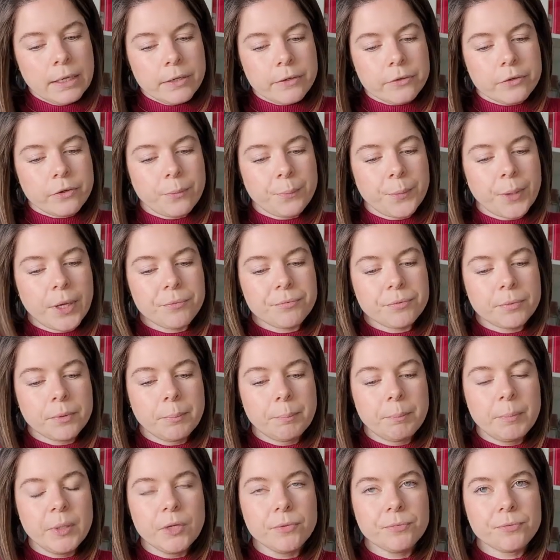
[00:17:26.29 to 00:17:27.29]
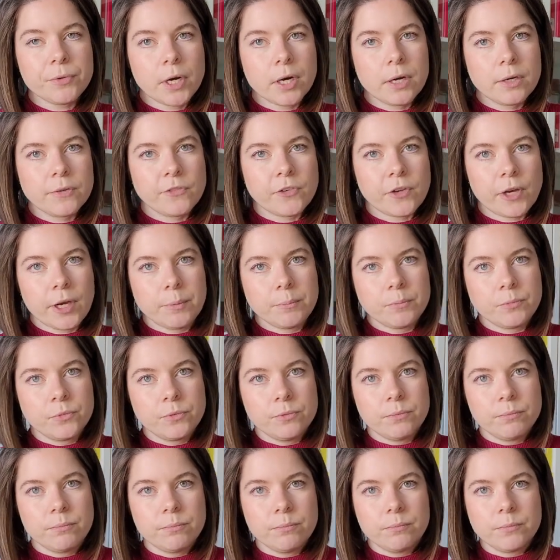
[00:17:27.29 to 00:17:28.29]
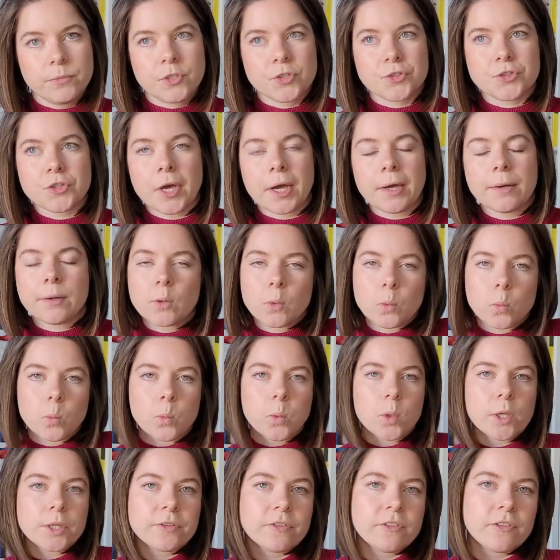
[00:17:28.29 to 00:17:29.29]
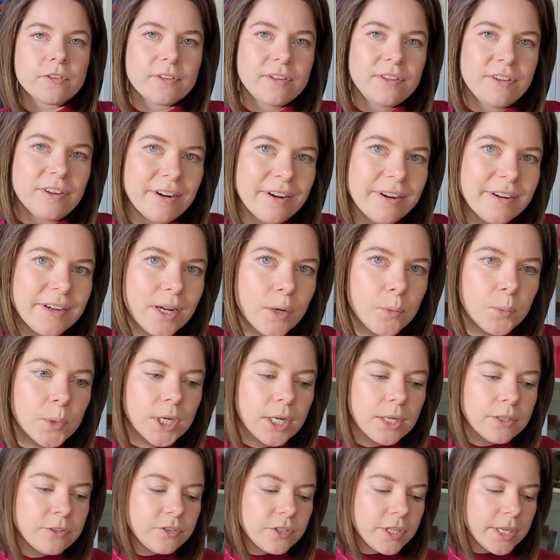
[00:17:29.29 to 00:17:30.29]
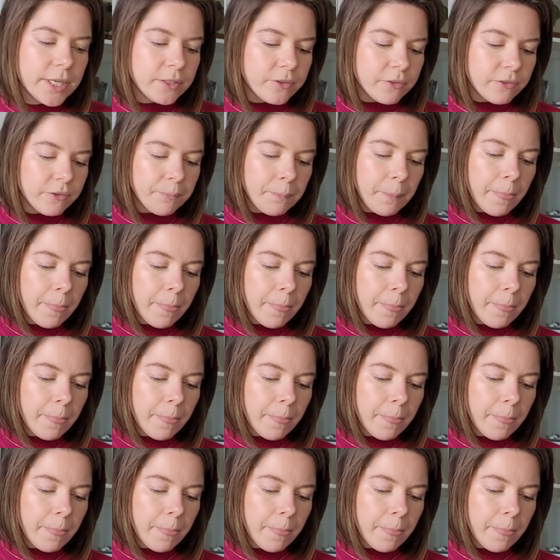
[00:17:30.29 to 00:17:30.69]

So I'm having a bit of a hard time deciding what yarn I would like to get